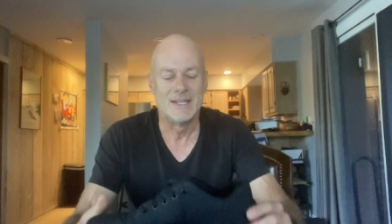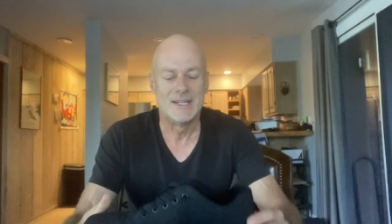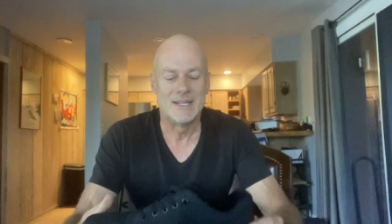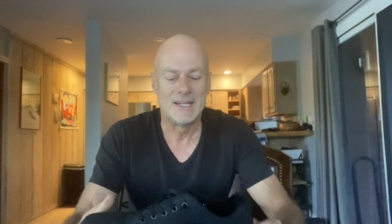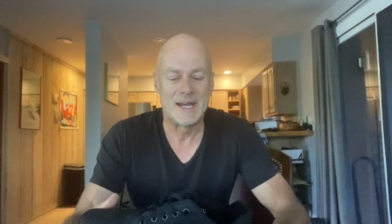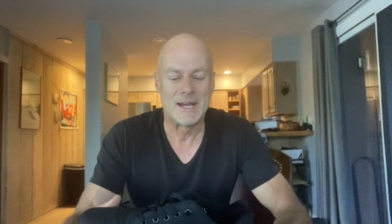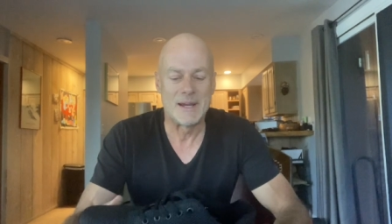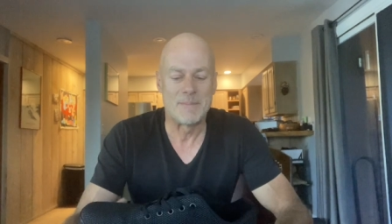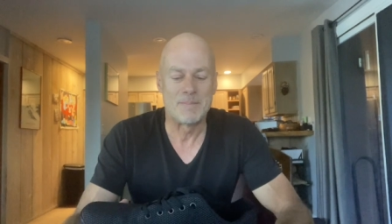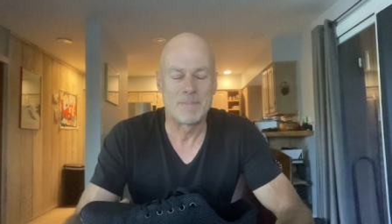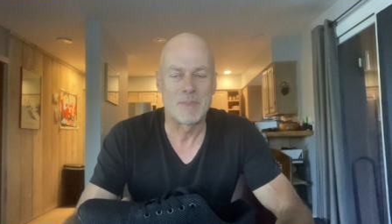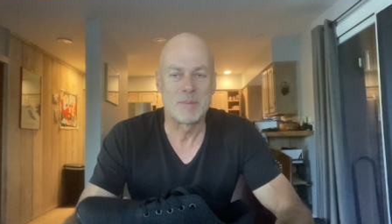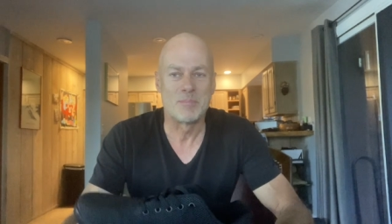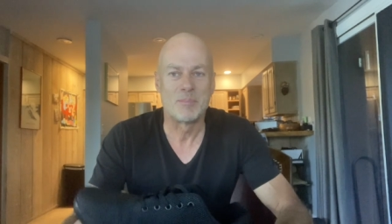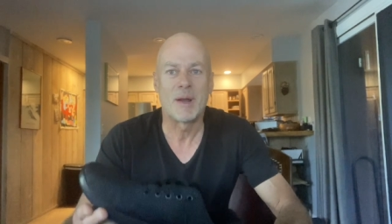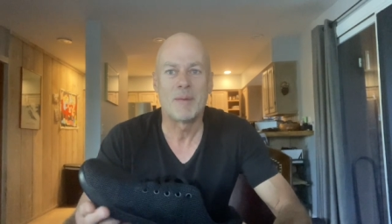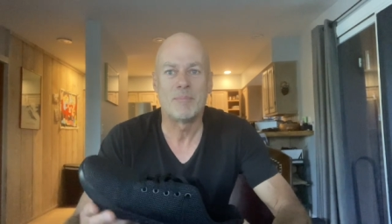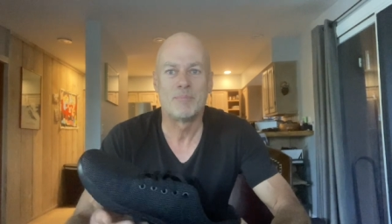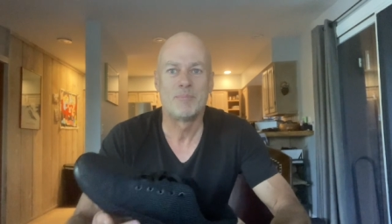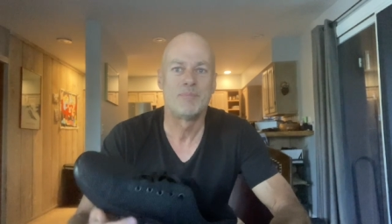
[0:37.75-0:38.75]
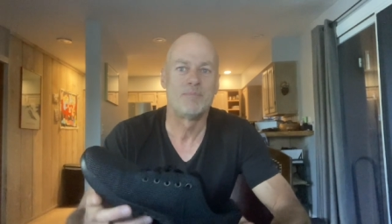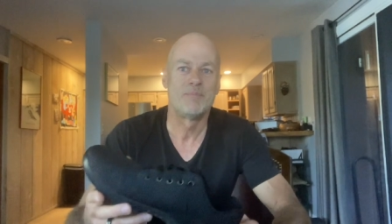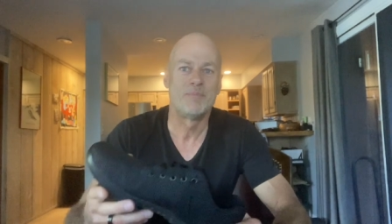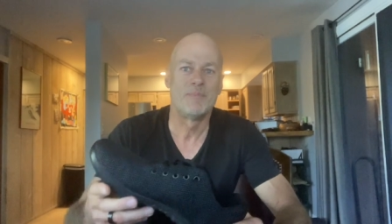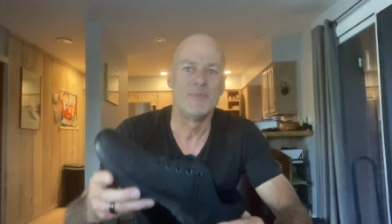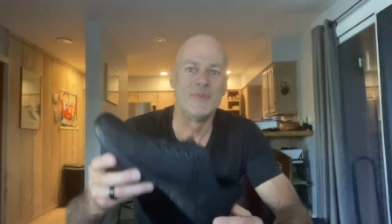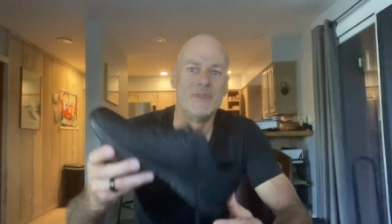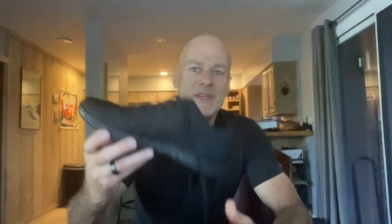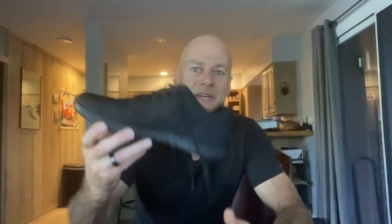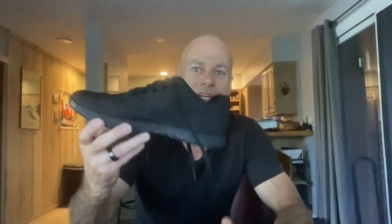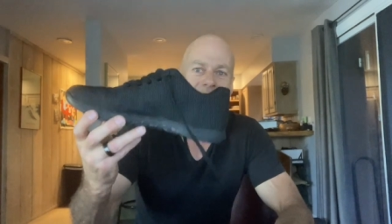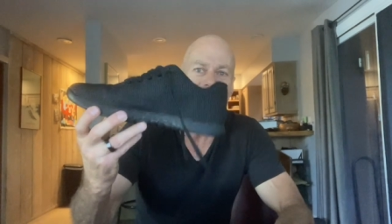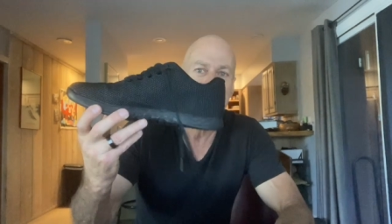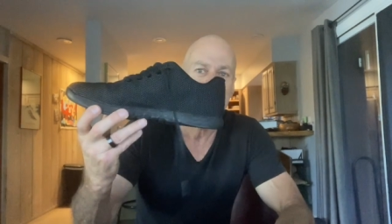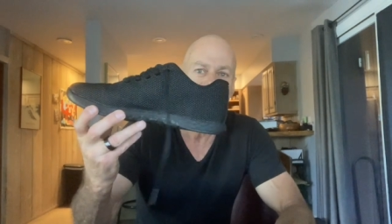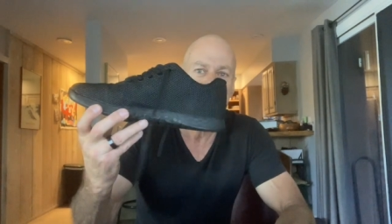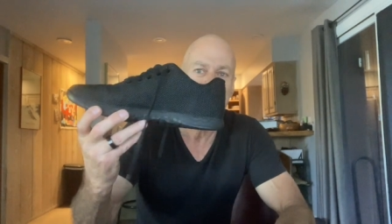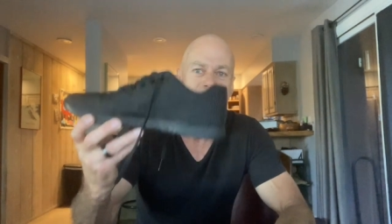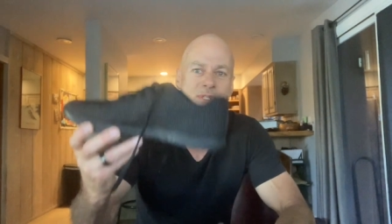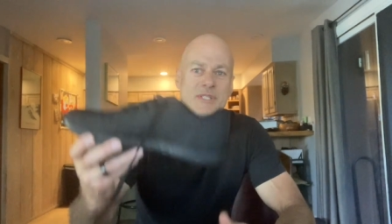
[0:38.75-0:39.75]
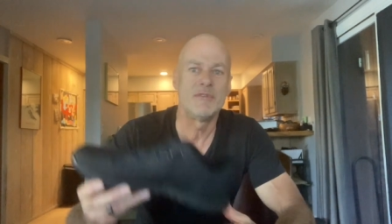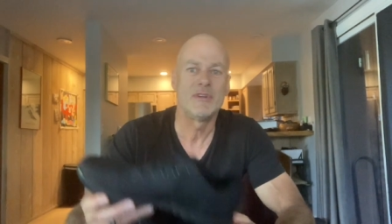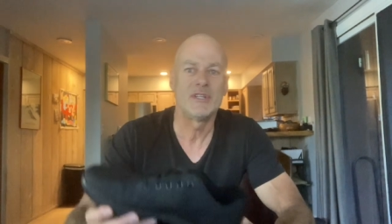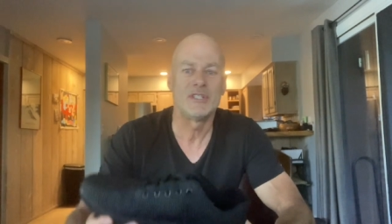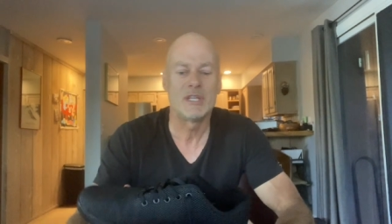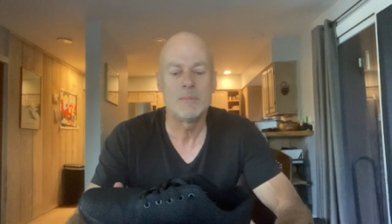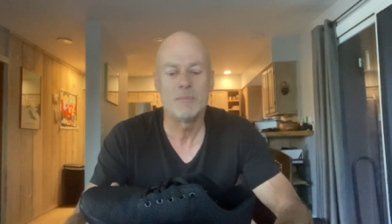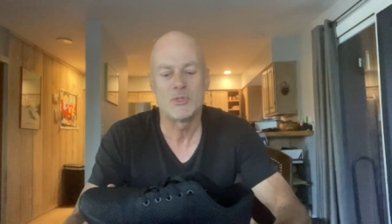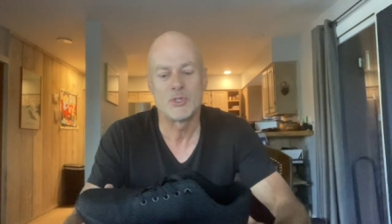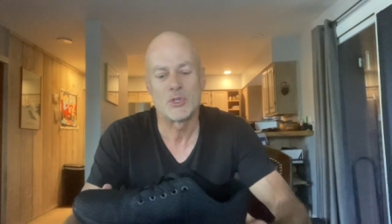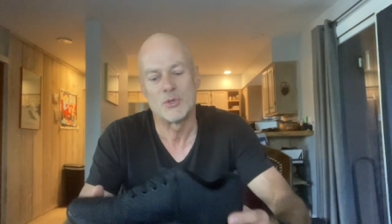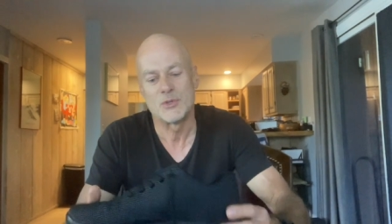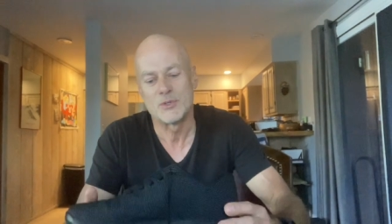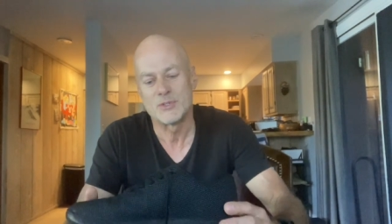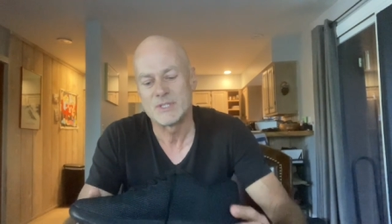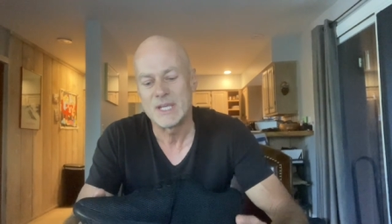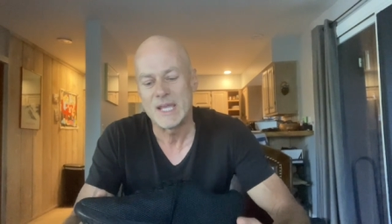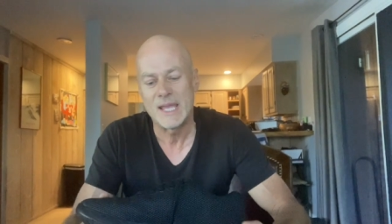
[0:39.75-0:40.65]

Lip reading: But these are specific gym shoes,